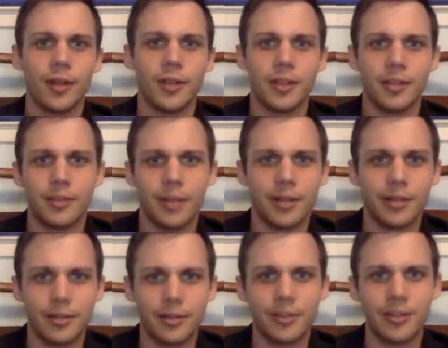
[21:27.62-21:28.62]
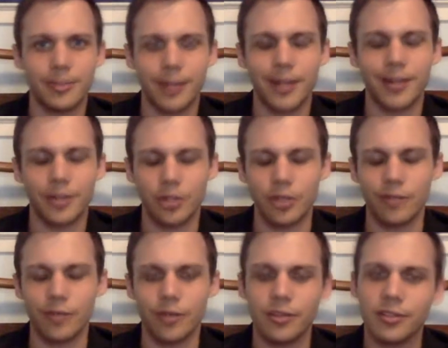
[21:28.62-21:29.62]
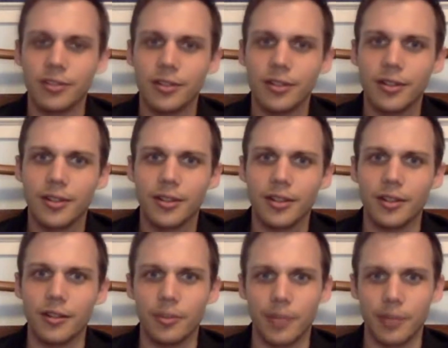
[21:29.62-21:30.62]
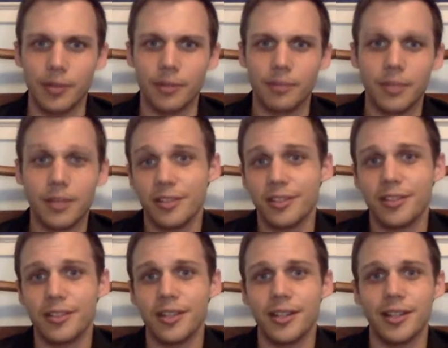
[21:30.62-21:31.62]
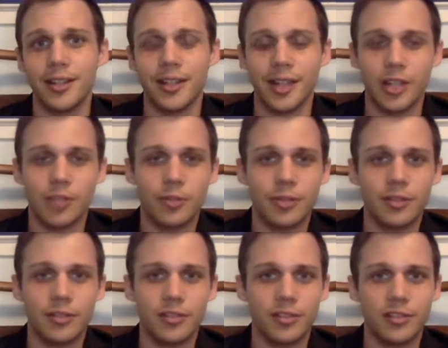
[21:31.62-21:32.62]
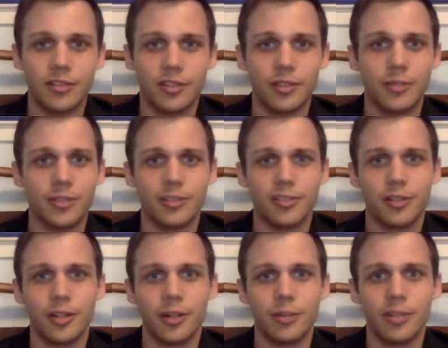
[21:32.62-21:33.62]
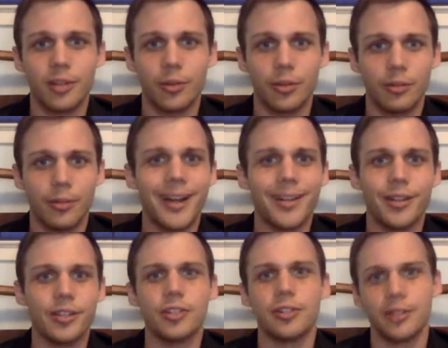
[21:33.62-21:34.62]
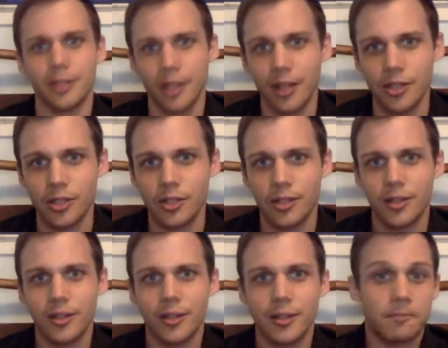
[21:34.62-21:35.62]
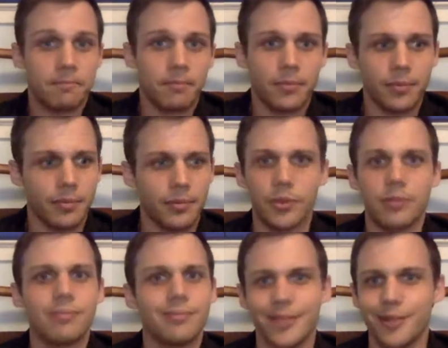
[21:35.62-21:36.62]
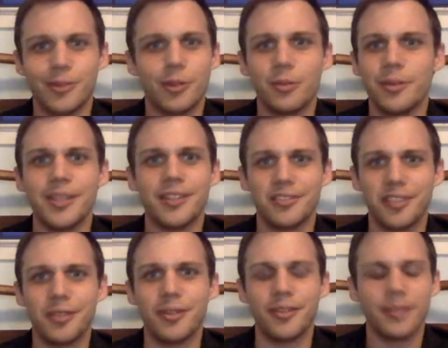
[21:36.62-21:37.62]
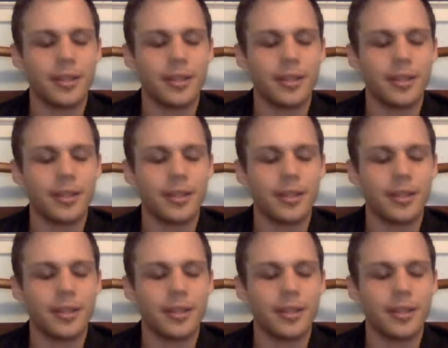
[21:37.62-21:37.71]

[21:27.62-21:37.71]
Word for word: I think about literally the biology first of the people because end of the day engagement is just a term that describes how we are biologically engaged you know dopamine etc